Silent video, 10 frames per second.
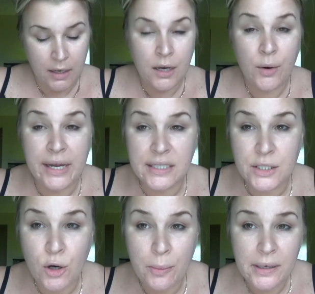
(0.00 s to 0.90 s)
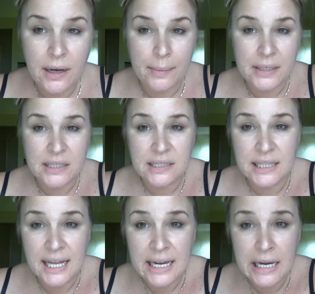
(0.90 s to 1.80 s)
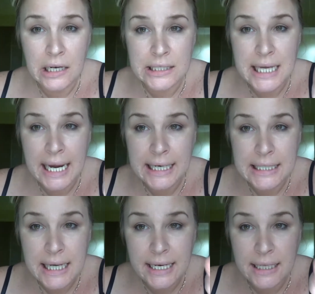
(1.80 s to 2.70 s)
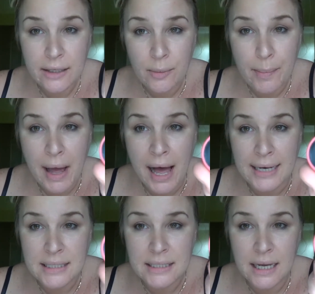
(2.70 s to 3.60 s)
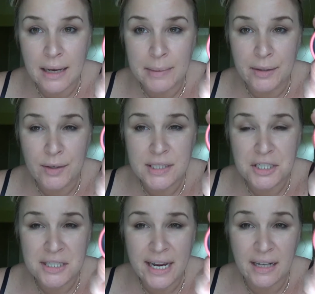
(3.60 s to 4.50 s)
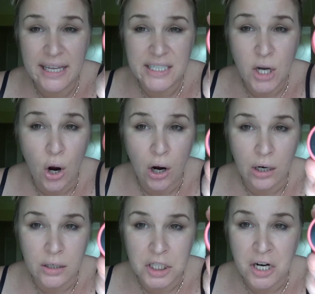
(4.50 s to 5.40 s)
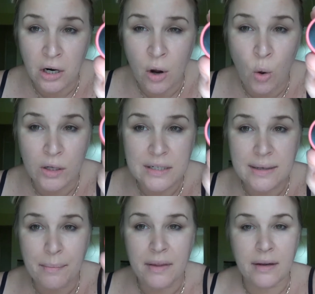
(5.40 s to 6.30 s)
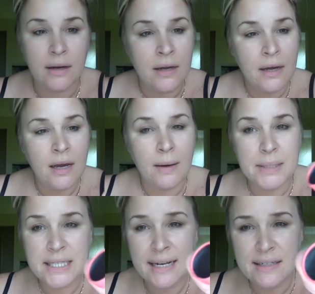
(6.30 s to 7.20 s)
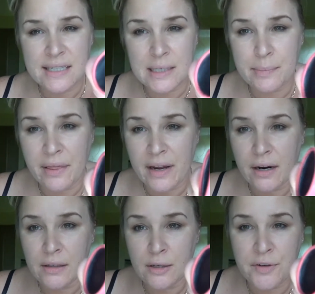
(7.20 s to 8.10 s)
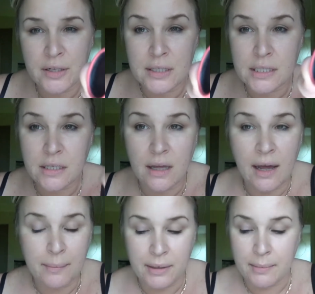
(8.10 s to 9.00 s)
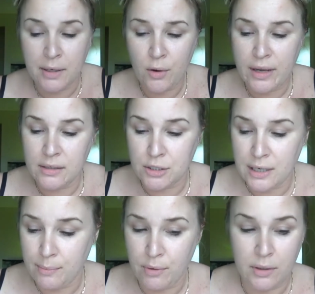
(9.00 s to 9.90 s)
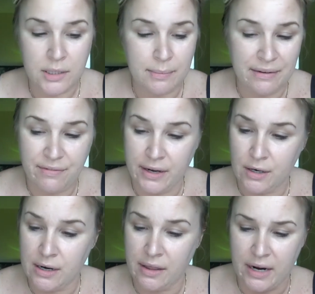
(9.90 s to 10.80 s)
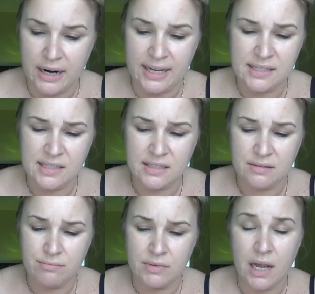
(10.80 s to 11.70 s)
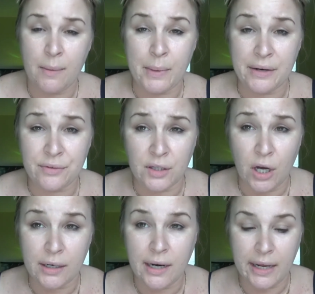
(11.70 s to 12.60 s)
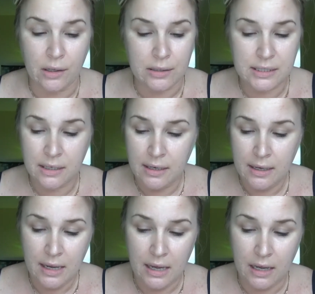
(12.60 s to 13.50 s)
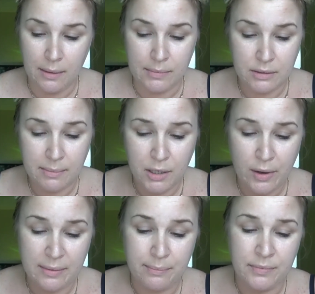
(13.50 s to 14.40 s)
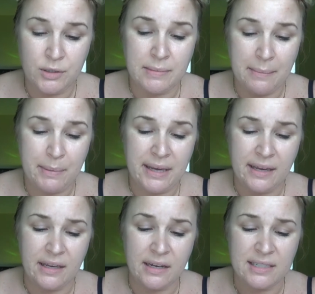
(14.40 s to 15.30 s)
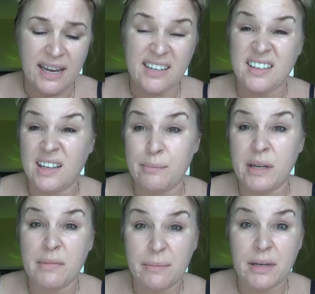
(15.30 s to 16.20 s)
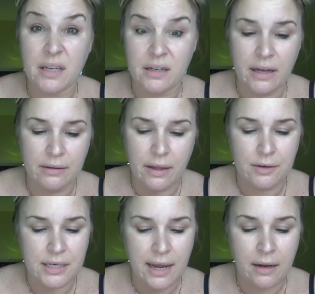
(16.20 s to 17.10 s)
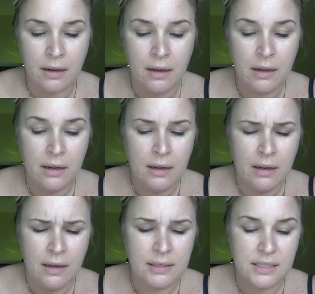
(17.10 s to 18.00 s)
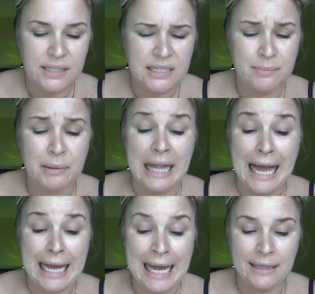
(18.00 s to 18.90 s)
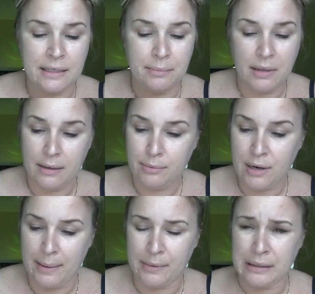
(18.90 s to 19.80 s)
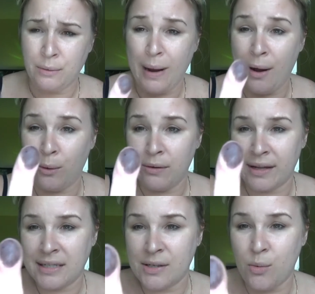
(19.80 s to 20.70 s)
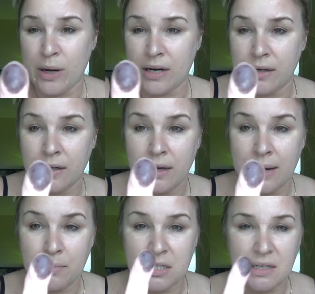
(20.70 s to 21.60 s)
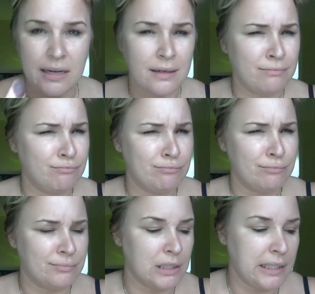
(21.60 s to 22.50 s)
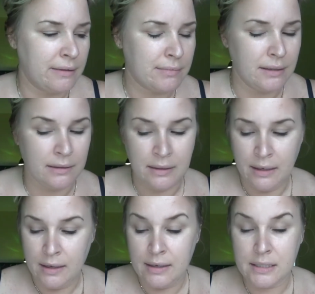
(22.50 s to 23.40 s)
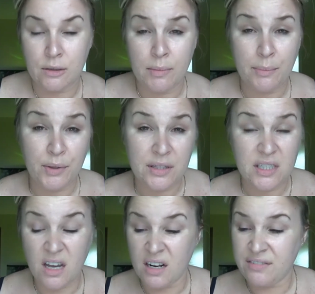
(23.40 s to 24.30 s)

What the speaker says: Okay, so you open it up, and it's this little tiny little pot. It looks just kind of like tar or charcoal or something. It's kind of deep in there. I don't know if you can see that, but I'm going to go ahead and try to put my finger in there. I guess it's not made for long nails. So I'm going to go ahead and use my pinky because I accidentally bit my pinky nail the other day. So this is Black Eyelid Primer. Wow, that's so weird. I'm just like, really? So I'm going to put this on.